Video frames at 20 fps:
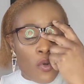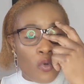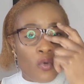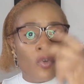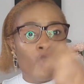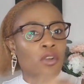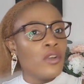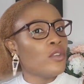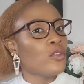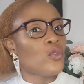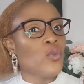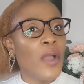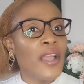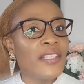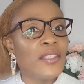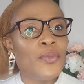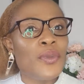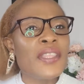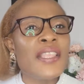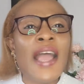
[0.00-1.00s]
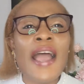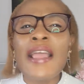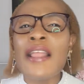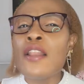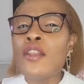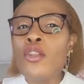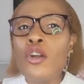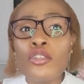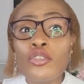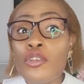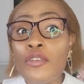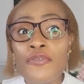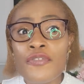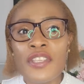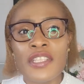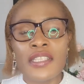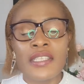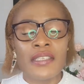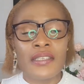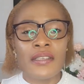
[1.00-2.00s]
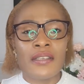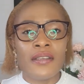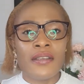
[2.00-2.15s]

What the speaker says: or twice a week. There are a lot of it.